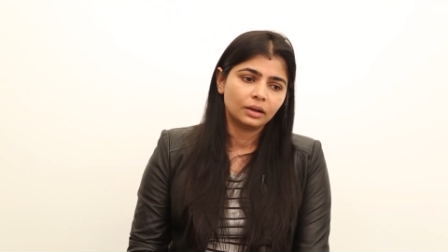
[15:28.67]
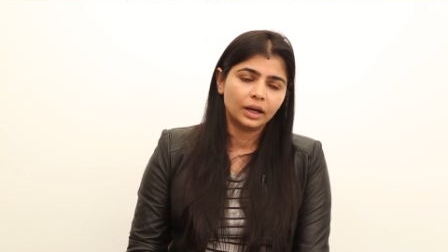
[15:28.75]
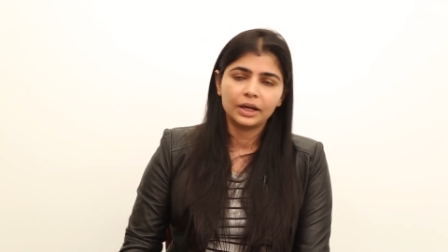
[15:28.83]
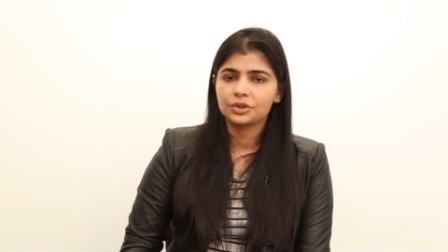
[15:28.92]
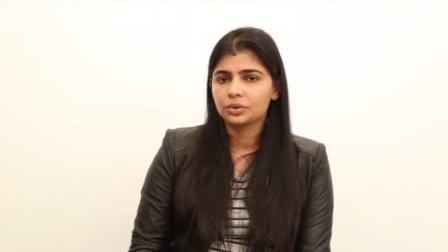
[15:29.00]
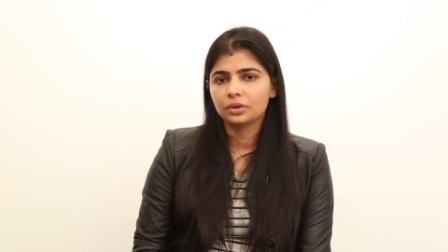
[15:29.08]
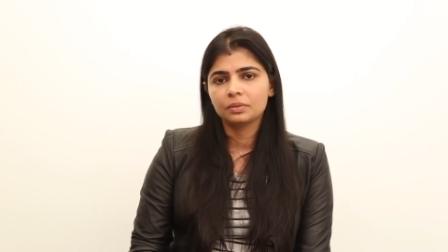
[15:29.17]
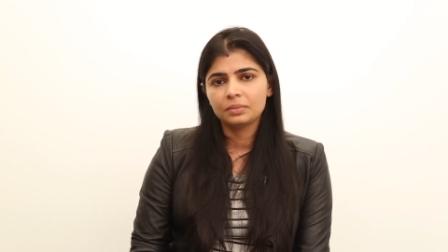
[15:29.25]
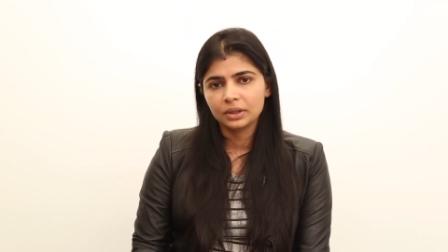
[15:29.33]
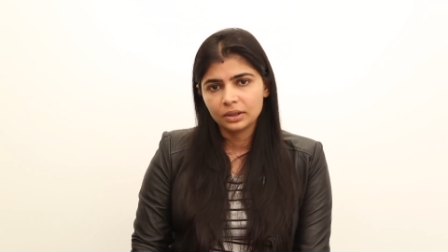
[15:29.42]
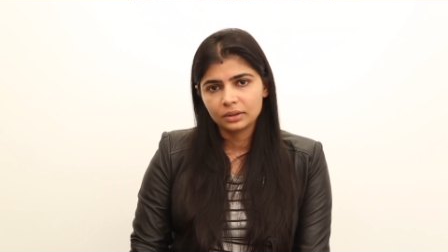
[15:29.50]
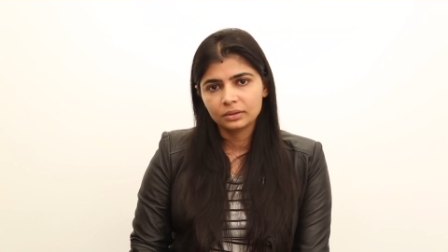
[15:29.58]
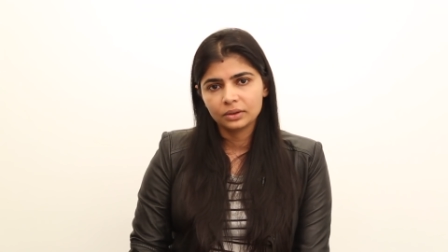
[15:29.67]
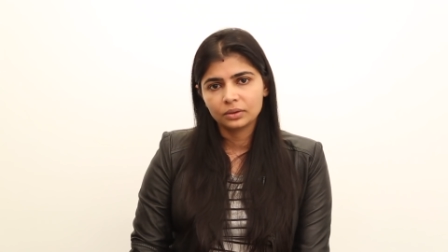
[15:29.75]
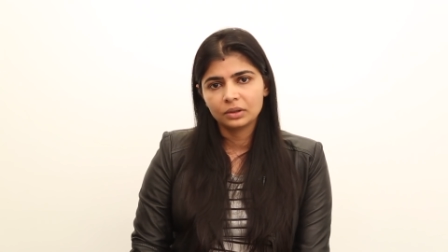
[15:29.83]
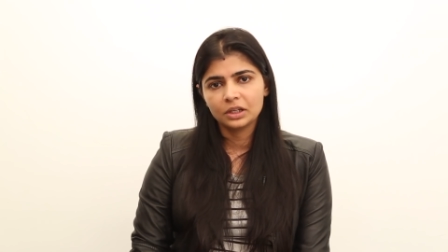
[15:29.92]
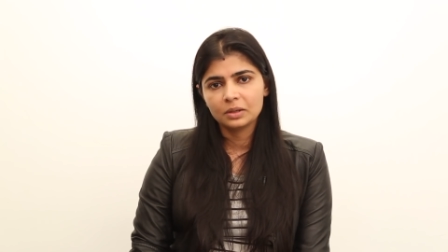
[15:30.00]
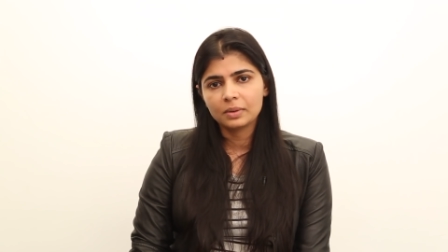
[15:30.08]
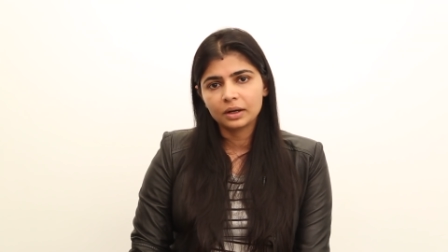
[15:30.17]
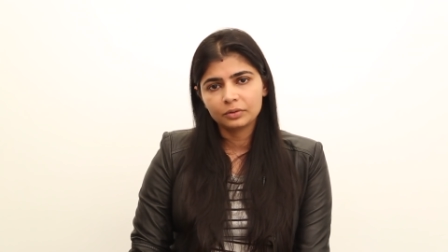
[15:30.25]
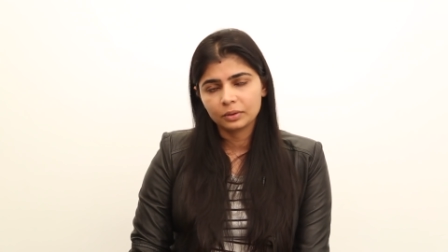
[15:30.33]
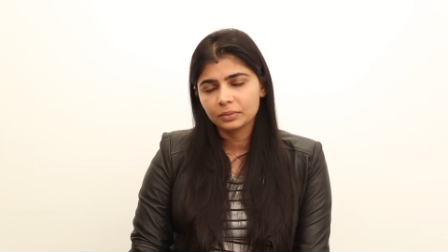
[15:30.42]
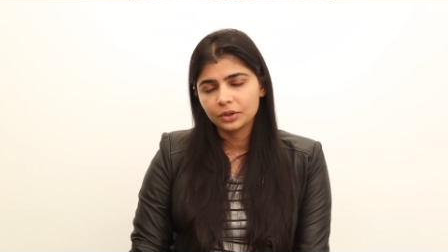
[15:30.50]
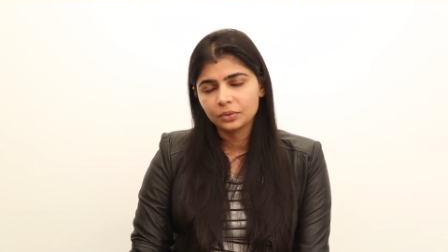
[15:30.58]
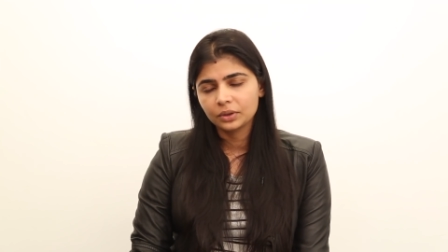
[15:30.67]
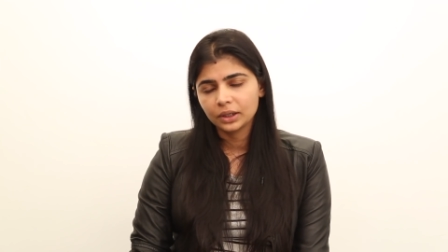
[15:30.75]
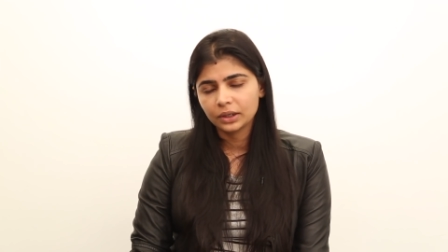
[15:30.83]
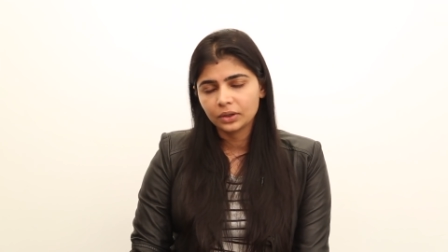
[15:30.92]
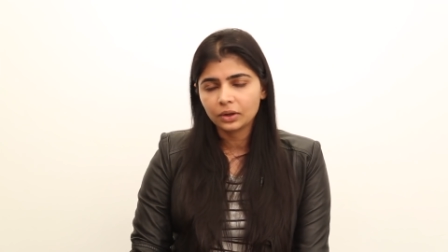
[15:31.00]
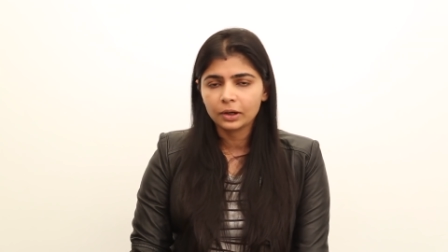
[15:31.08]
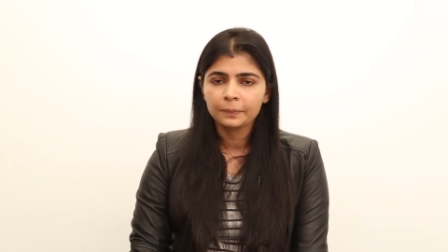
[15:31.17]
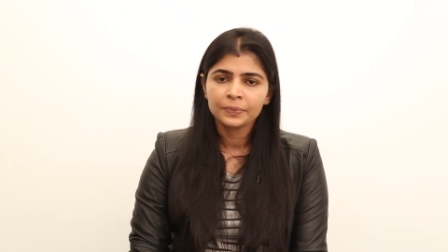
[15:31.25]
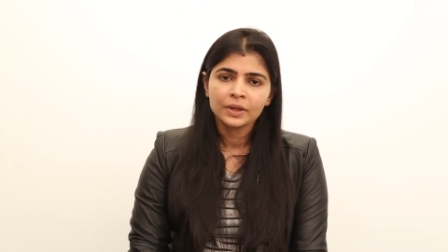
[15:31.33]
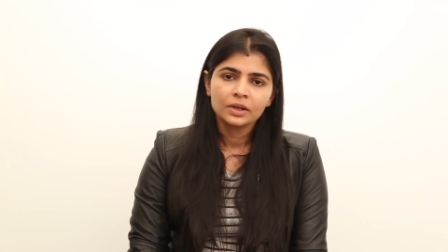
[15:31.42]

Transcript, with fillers: i shouldn't be you know debarred from the union at all